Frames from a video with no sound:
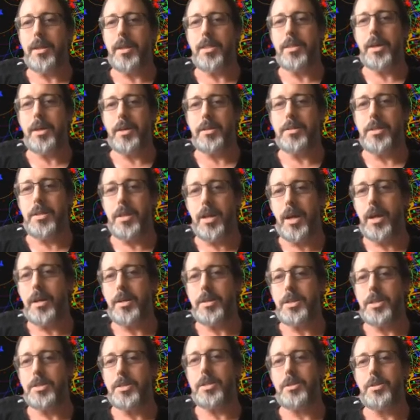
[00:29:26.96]
things not
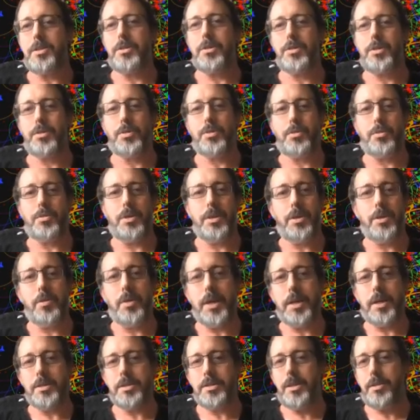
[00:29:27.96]
just through
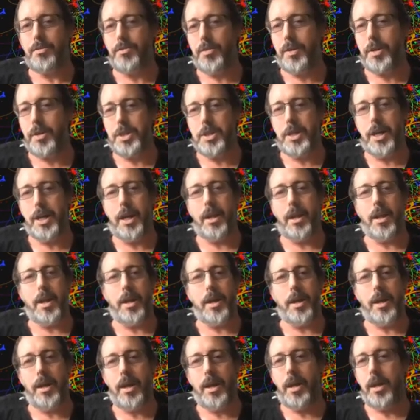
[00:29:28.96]
UX and
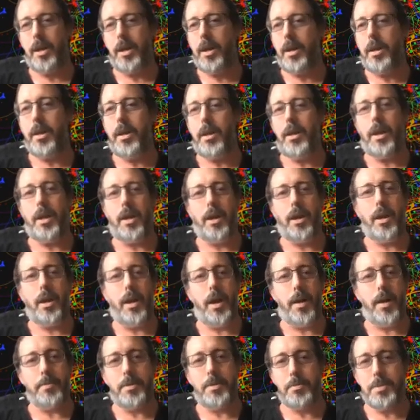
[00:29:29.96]
functionality and
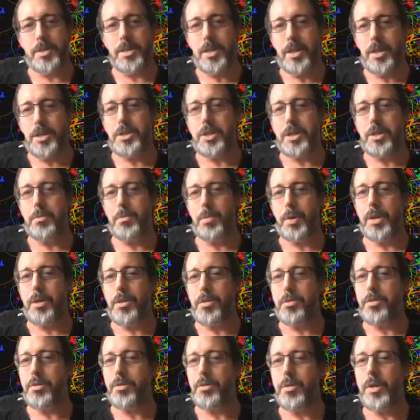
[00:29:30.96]
optimization, but
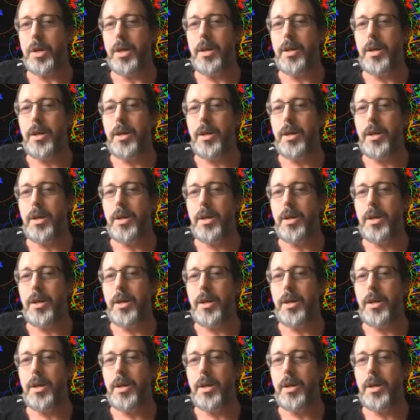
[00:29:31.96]
through